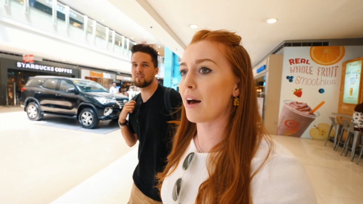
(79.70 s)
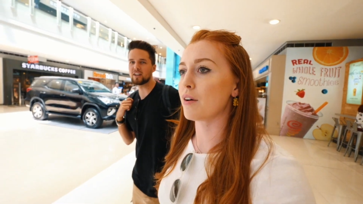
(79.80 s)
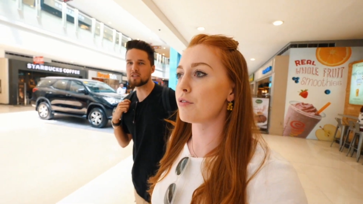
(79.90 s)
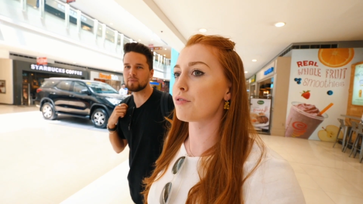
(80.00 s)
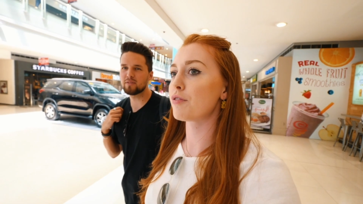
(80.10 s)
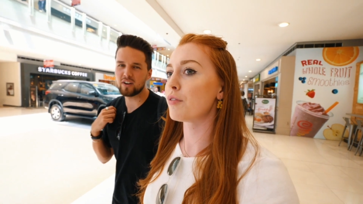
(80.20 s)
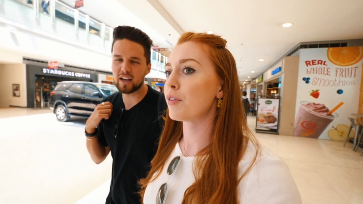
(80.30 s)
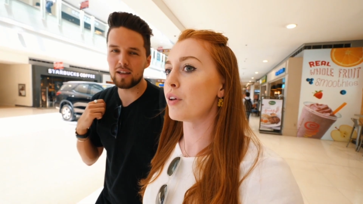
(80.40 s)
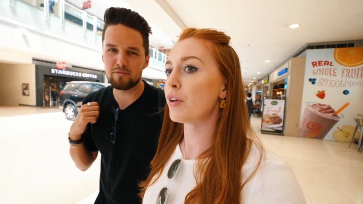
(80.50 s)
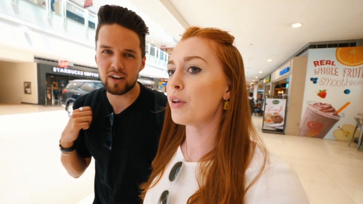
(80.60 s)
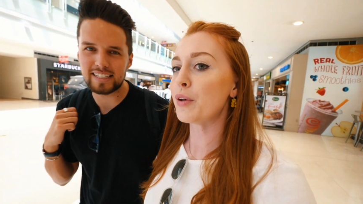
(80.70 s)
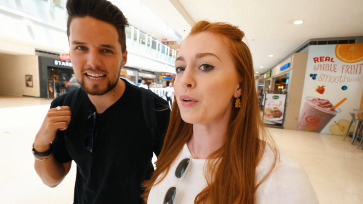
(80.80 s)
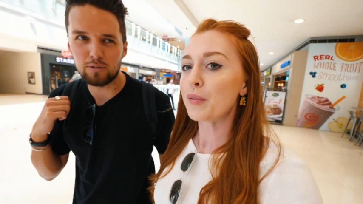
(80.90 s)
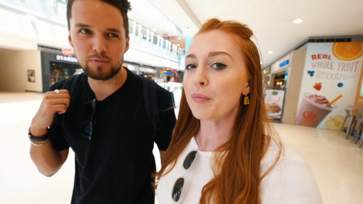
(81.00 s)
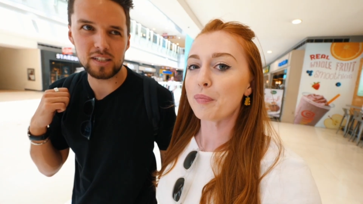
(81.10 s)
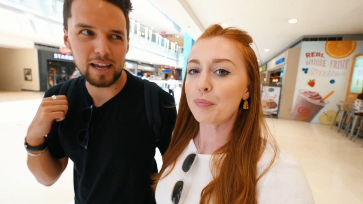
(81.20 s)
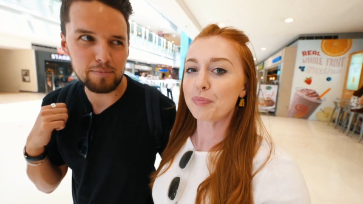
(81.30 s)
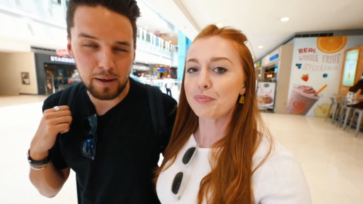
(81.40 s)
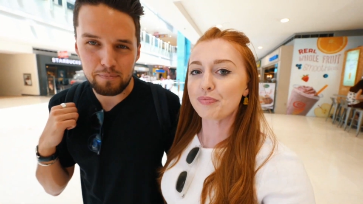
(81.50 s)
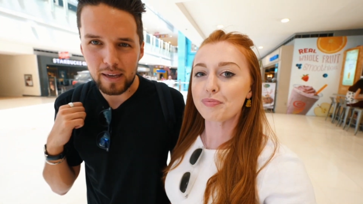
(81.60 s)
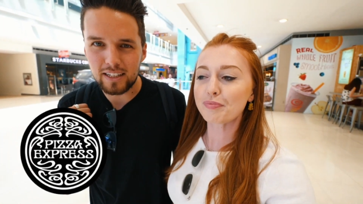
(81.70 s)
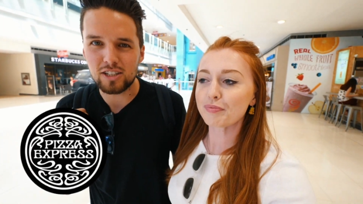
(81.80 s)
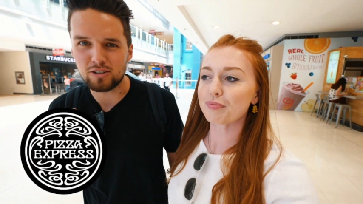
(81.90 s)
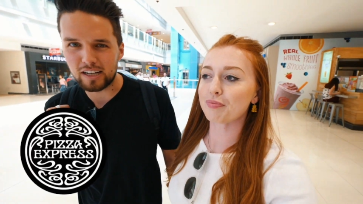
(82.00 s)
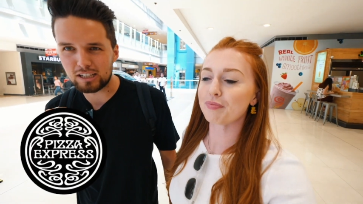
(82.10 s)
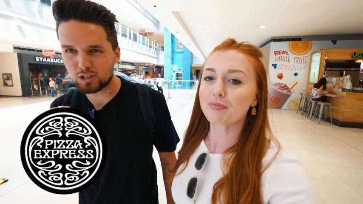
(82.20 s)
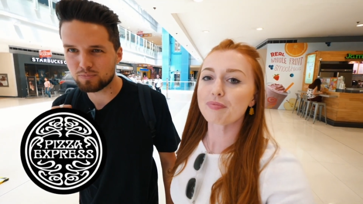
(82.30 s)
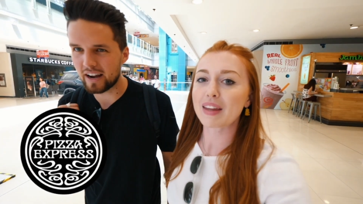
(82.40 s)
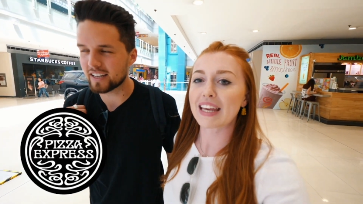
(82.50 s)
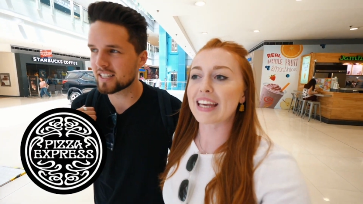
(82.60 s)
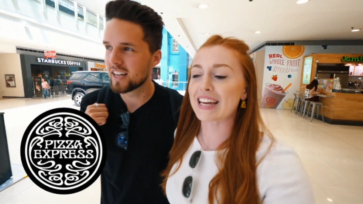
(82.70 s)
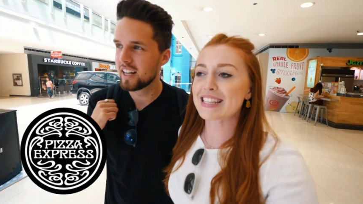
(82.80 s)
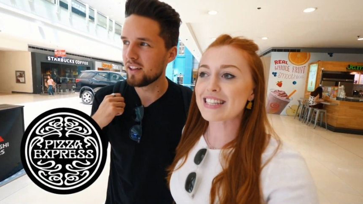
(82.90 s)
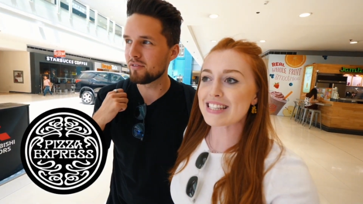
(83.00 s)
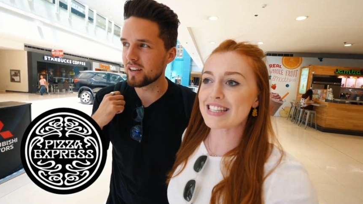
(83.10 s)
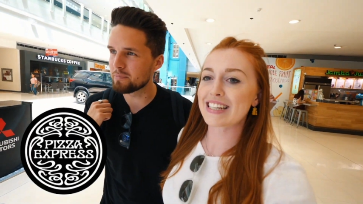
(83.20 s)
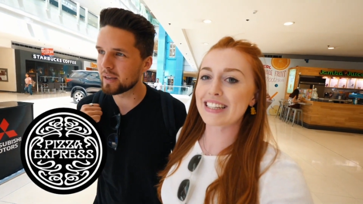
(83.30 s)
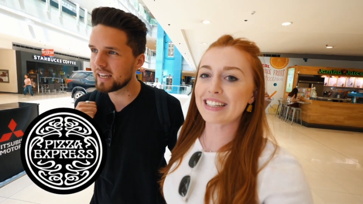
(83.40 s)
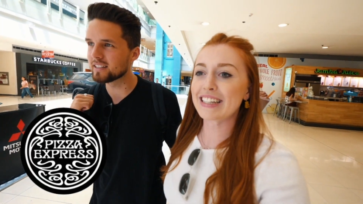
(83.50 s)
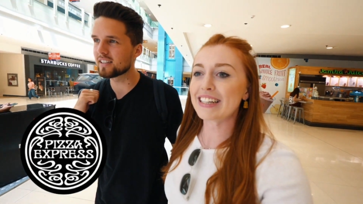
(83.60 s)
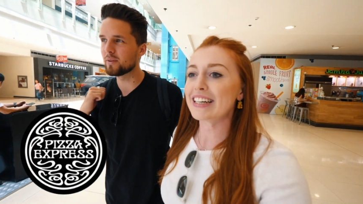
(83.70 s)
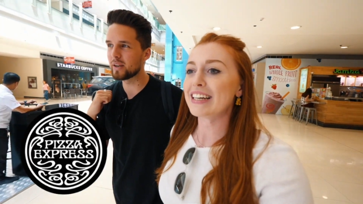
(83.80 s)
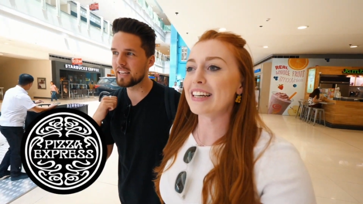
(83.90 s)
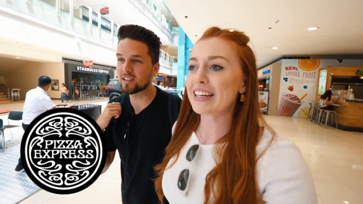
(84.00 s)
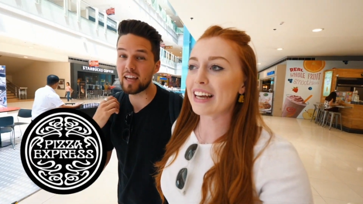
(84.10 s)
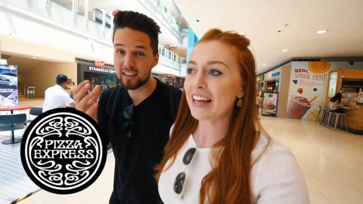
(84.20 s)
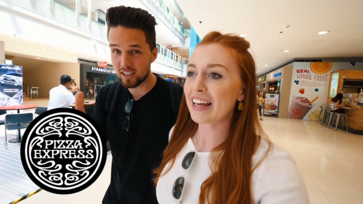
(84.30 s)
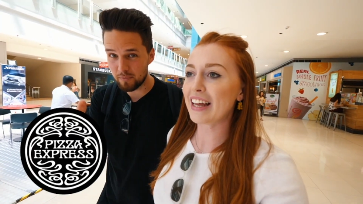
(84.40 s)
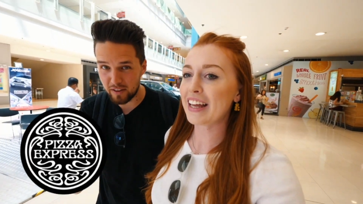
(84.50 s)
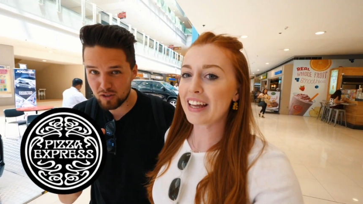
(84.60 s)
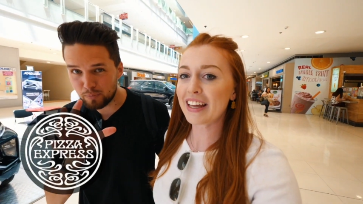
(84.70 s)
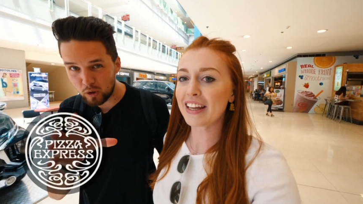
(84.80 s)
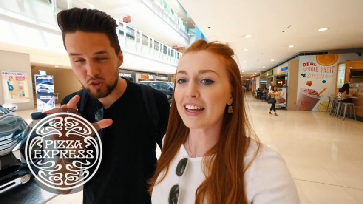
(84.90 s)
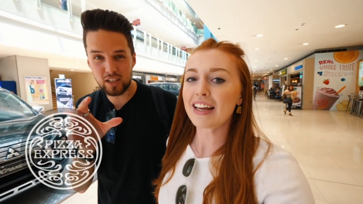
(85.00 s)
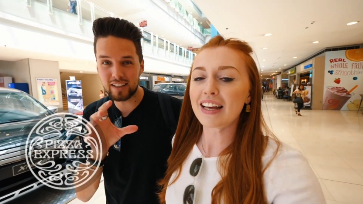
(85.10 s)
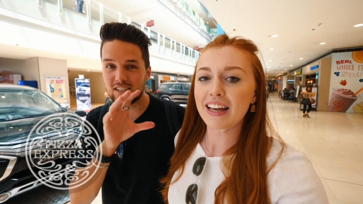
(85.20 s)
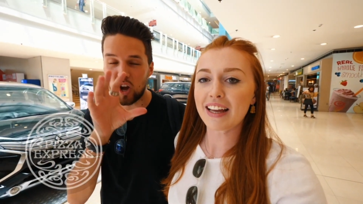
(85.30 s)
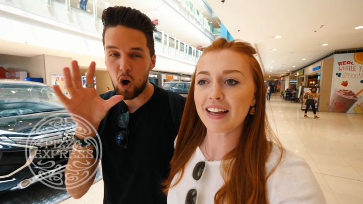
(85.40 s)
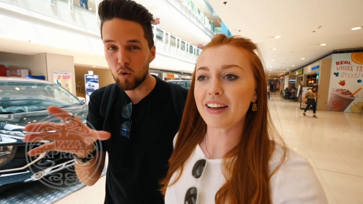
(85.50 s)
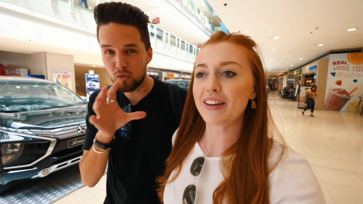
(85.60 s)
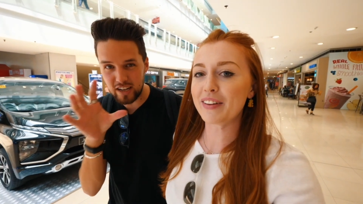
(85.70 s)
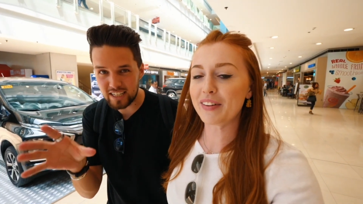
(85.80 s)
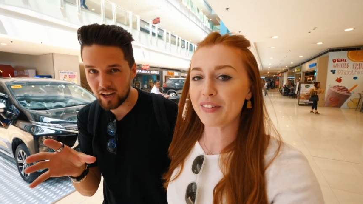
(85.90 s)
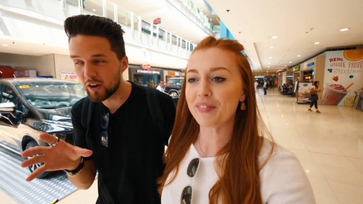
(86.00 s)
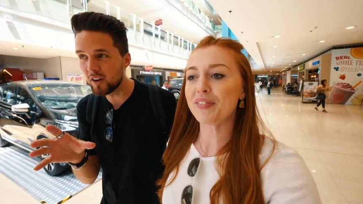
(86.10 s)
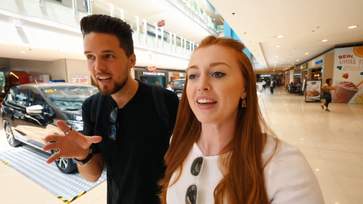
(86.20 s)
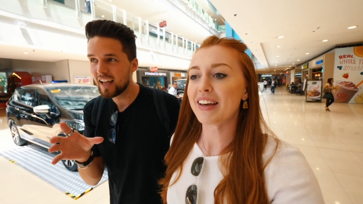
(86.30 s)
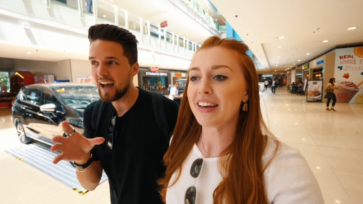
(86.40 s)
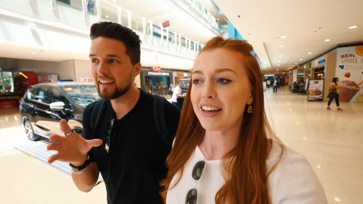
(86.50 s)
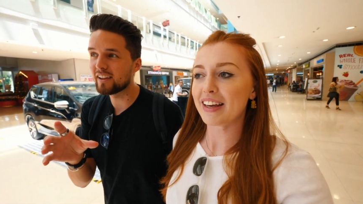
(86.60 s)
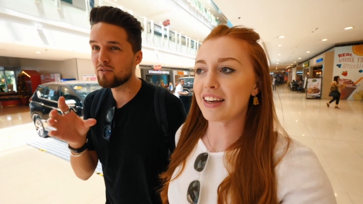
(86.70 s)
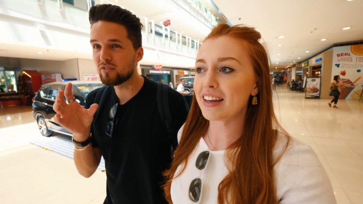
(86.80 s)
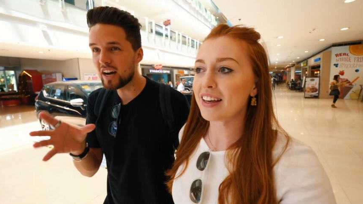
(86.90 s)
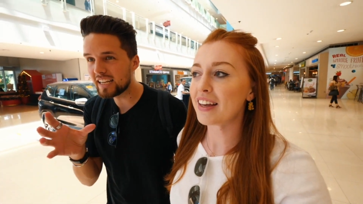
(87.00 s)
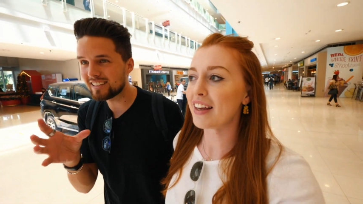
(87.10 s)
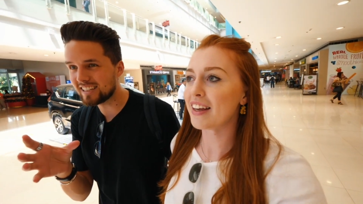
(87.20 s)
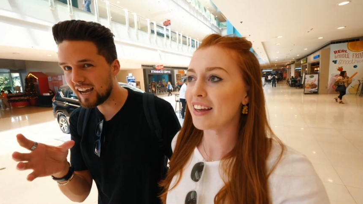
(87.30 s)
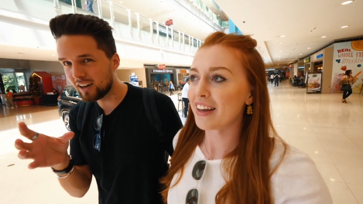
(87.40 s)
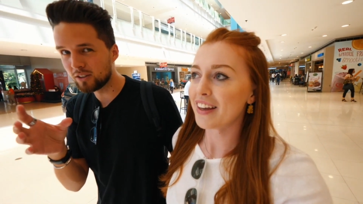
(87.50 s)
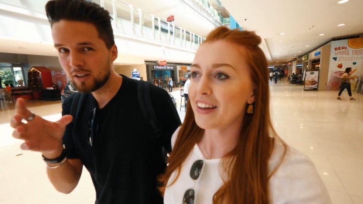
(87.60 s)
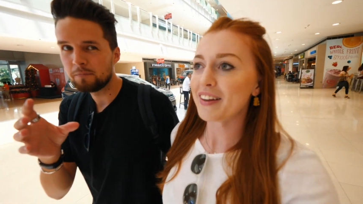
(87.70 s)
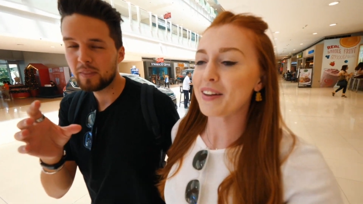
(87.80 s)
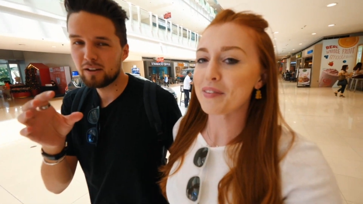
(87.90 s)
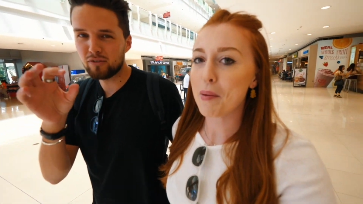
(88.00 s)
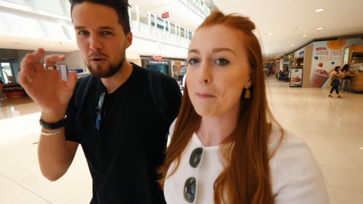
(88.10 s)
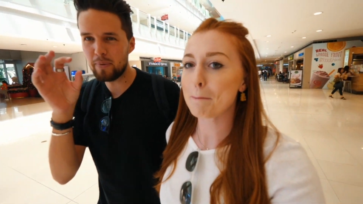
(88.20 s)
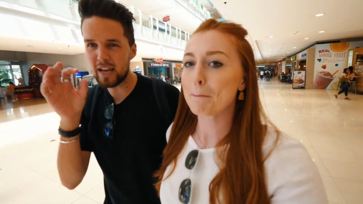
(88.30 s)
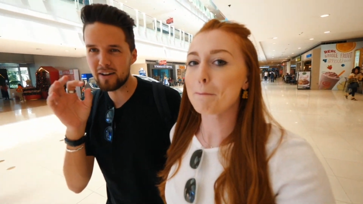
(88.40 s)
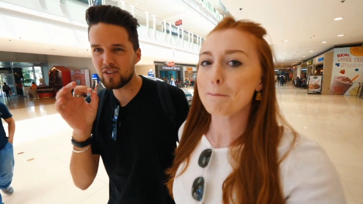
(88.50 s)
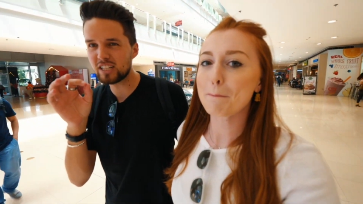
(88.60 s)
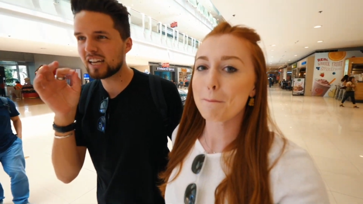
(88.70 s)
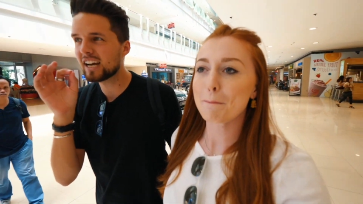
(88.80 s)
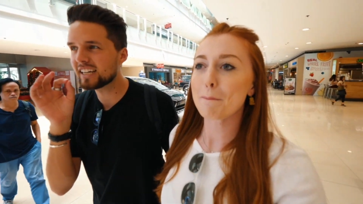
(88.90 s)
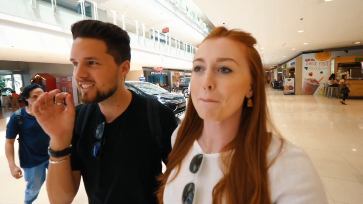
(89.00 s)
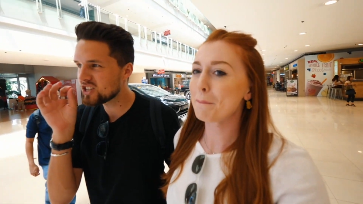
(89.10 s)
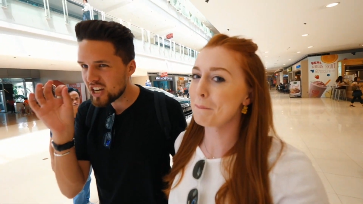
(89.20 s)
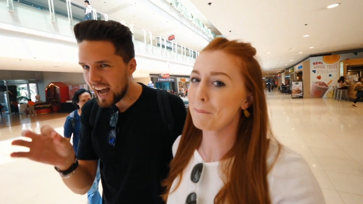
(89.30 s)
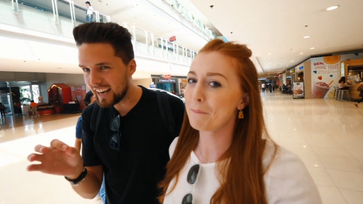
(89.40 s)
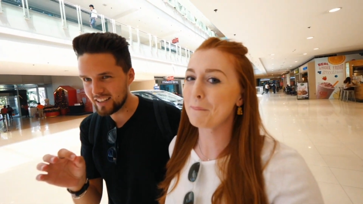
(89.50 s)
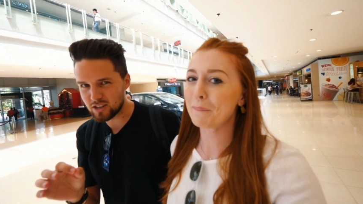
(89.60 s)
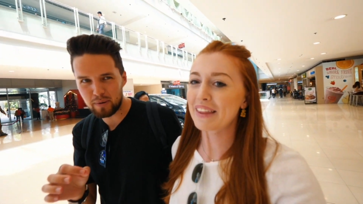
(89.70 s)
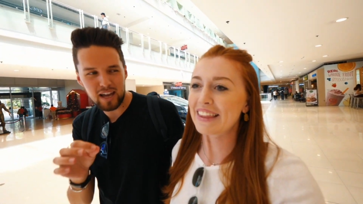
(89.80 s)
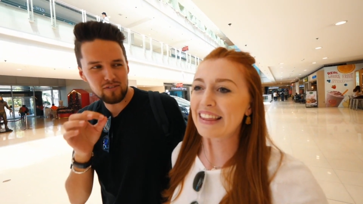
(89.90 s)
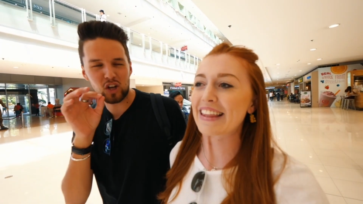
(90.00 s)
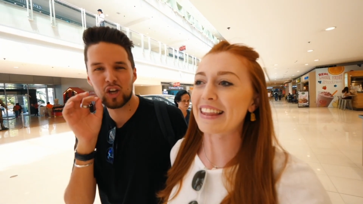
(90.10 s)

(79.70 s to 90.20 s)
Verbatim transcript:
Speaker 1: Uh, we've actually been invite, invited down today by Pizza Express Philippines, and we need to thank them. They've sponsored this whole video, and they've invited us down for a bit of a challenge, a bit of a